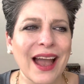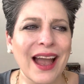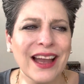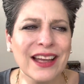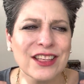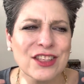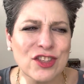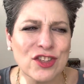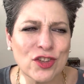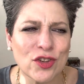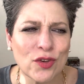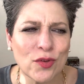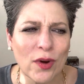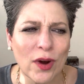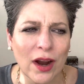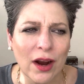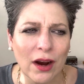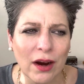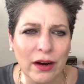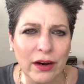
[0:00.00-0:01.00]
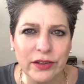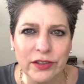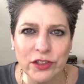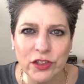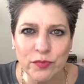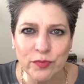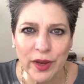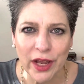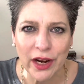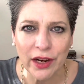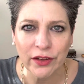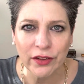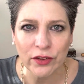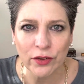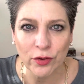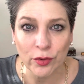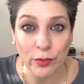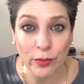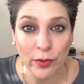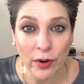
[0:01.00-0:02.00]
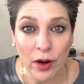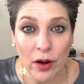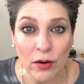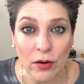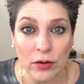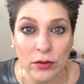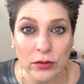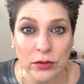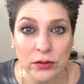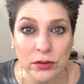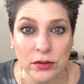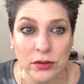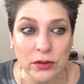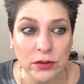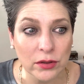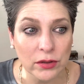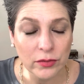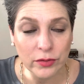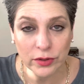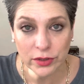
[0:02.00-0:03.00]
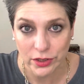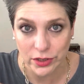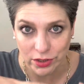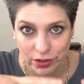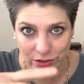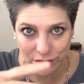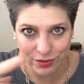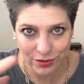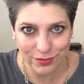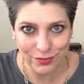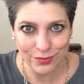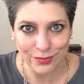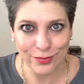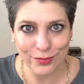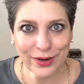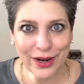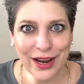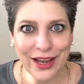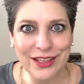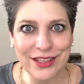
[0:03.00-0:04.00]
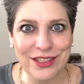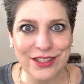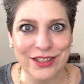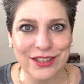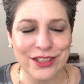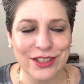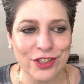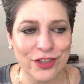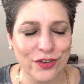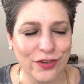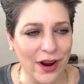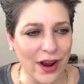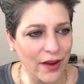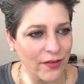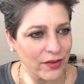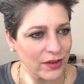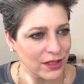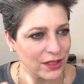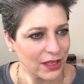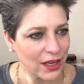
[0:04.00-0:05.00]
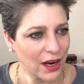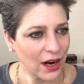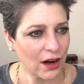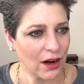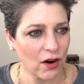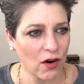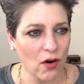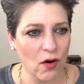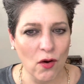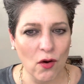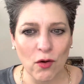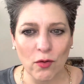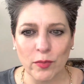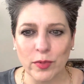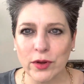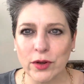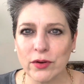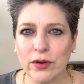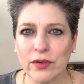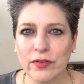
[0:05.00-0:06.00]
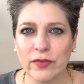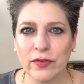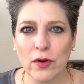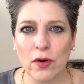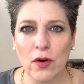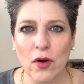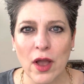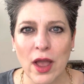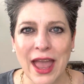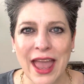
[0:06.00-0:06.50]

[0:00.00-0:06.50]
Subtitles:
as you are smelling the rose, which is what I just described, is their whole beautiful,